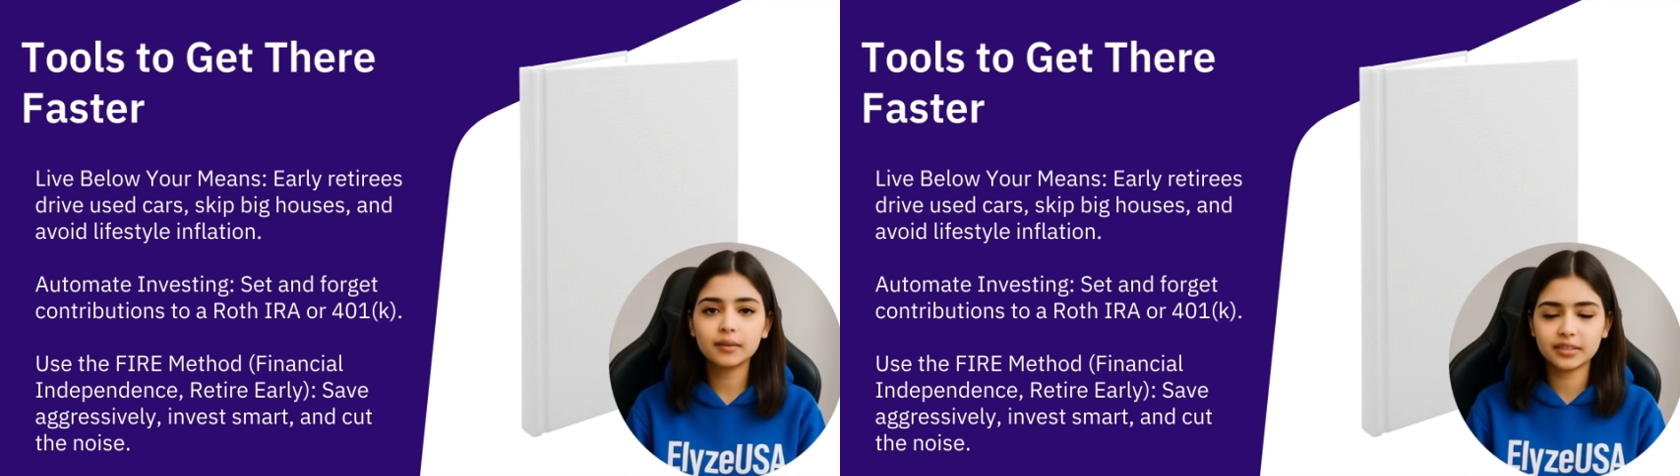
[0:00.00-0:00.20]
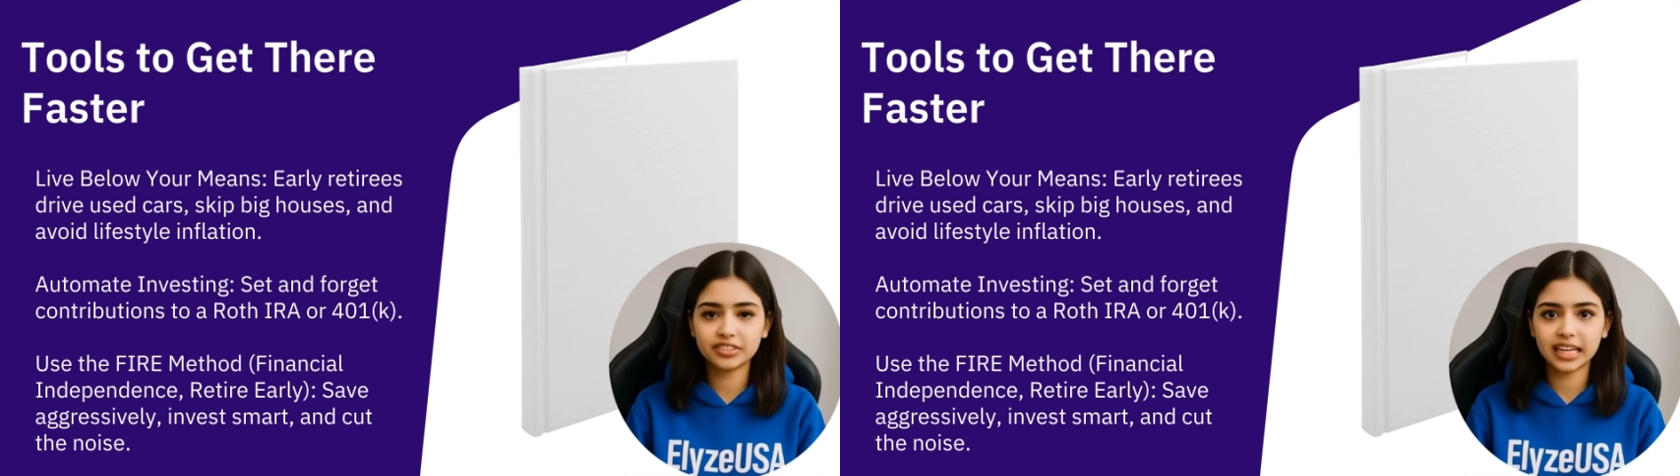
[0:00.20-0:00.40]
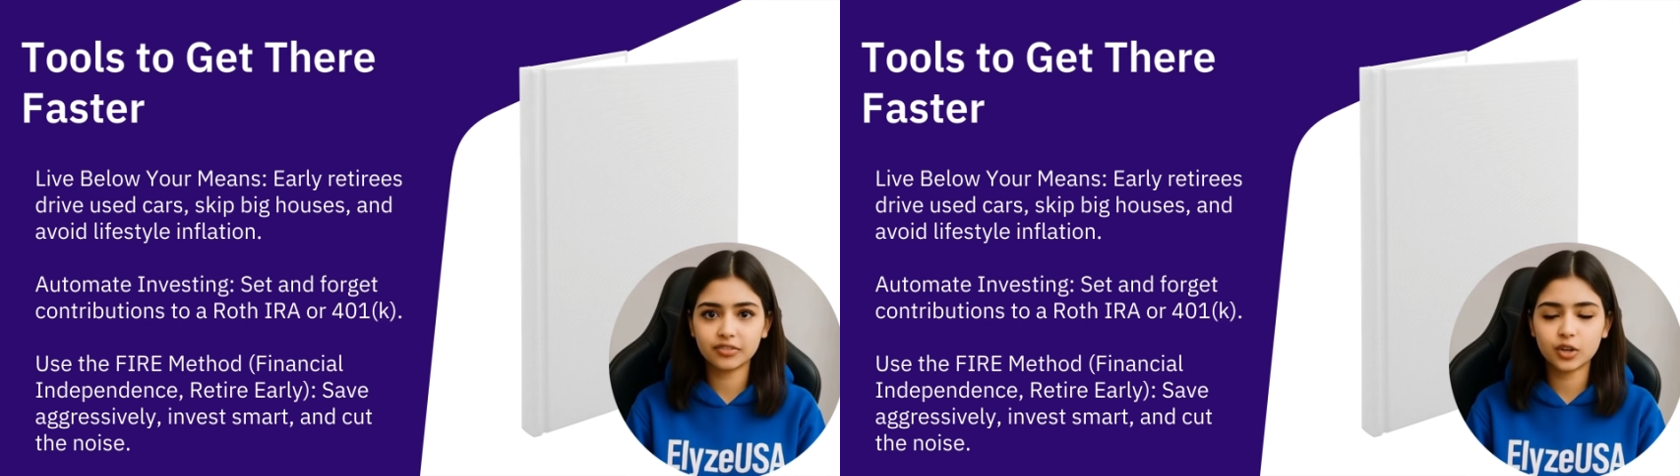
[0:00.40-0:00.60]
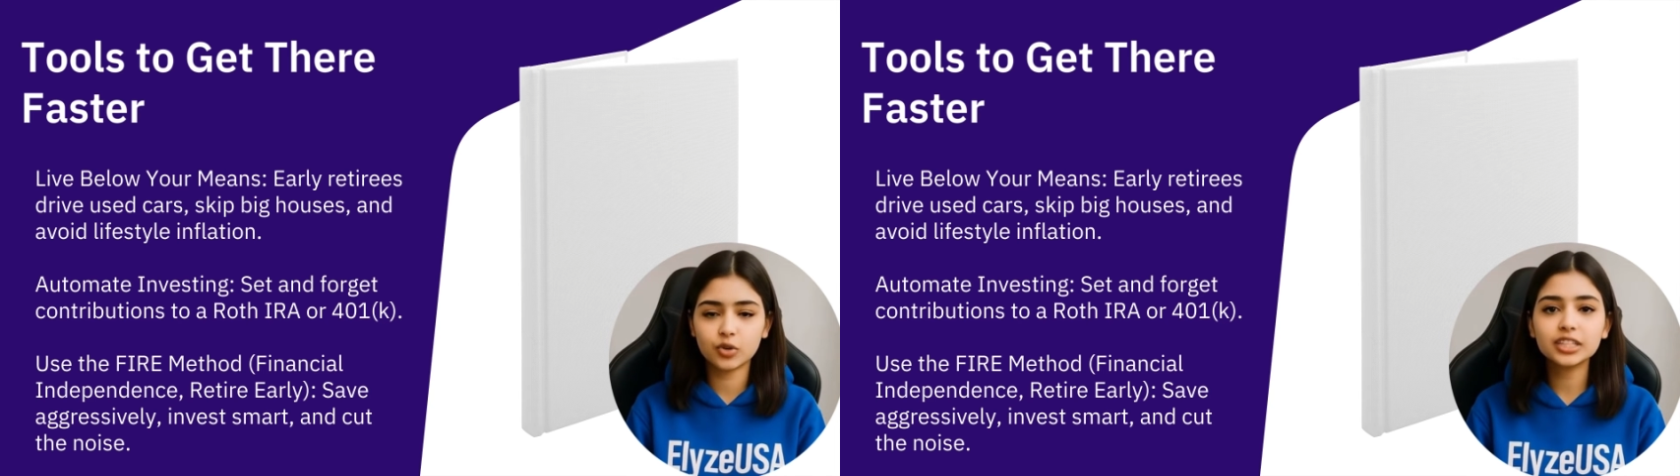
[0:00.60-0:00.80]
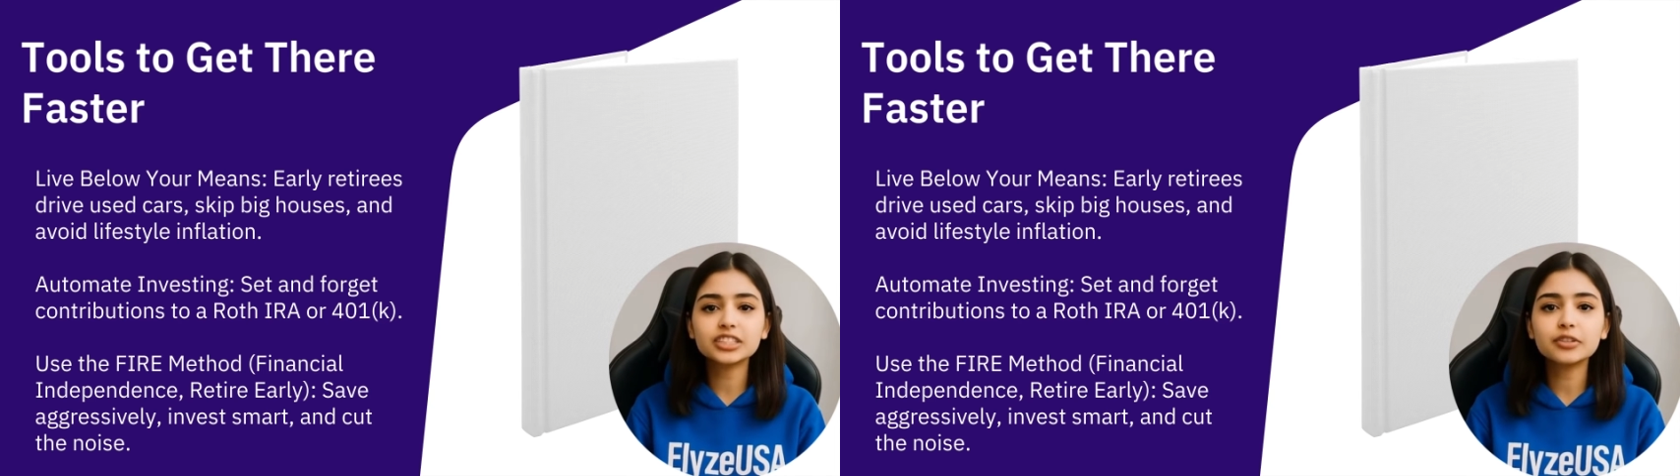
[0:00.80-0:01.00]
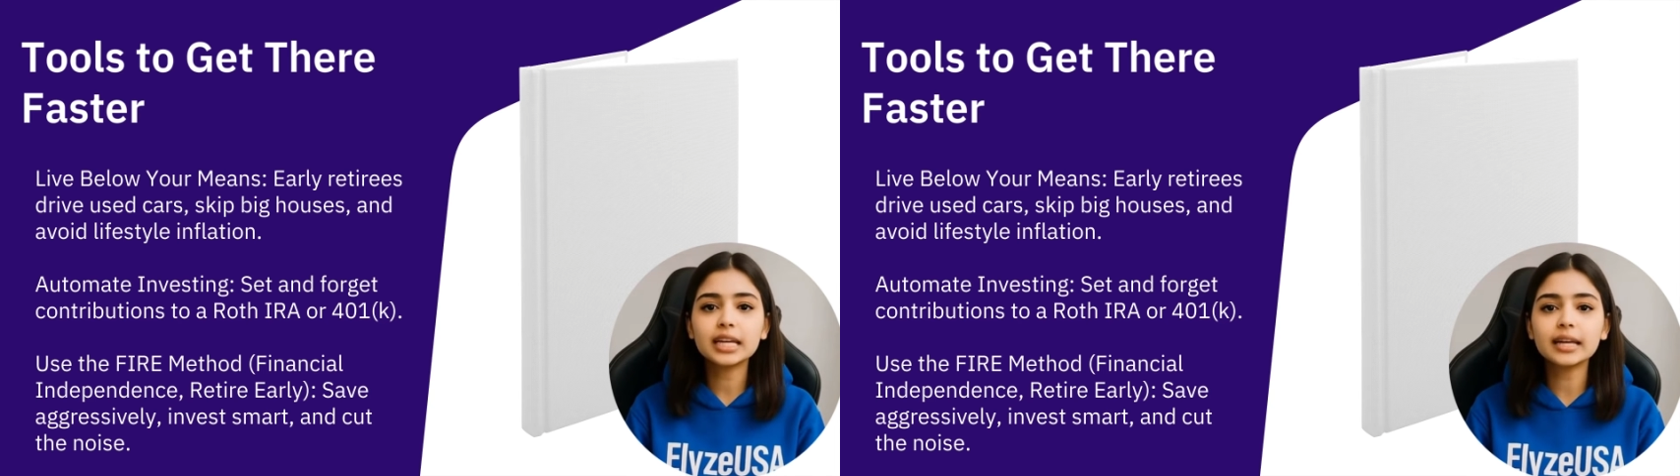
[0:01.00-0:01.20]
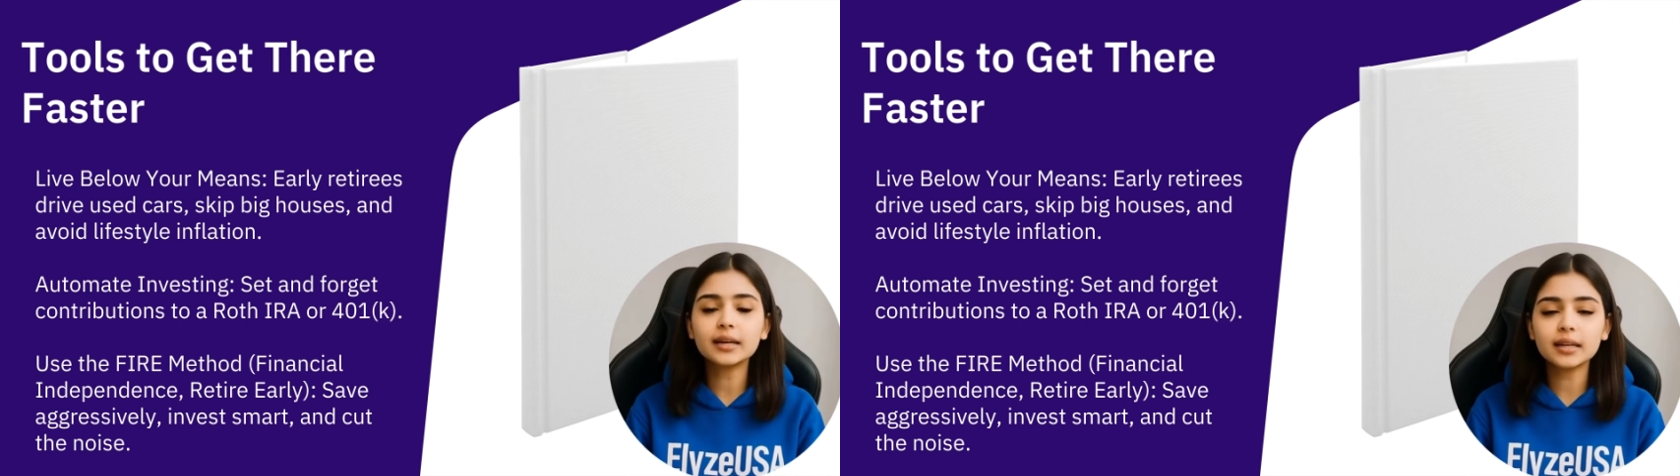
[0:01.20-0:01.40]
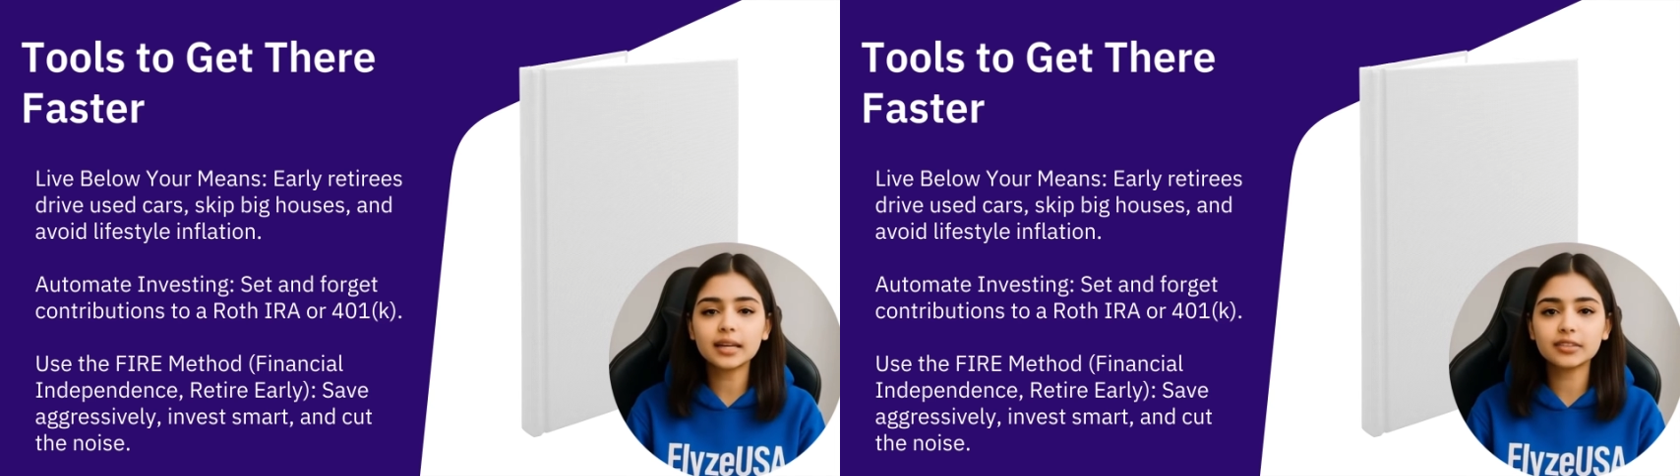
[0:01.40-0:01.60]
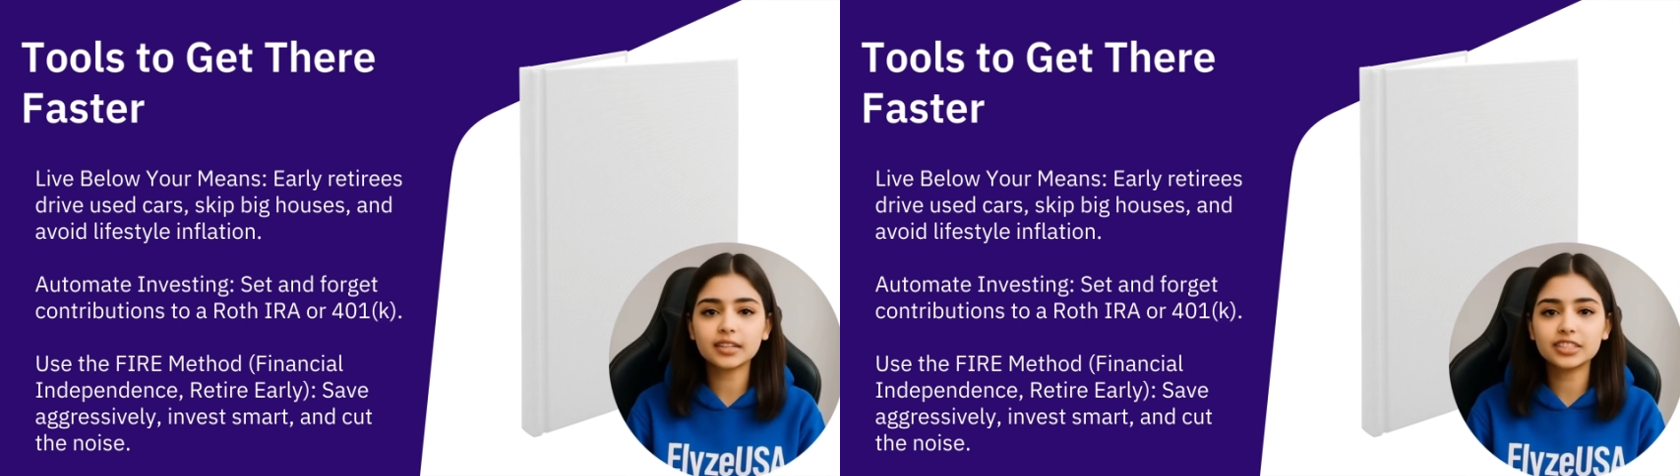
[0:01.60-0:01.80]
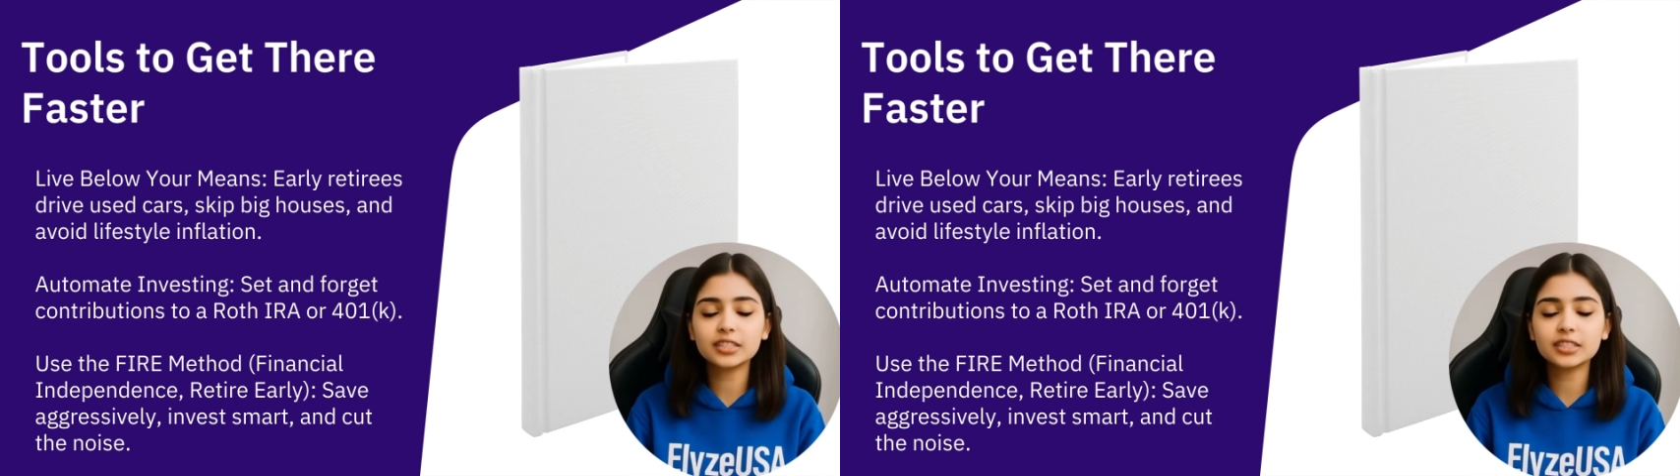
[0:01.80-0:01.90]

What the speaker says: Save aggressively, invest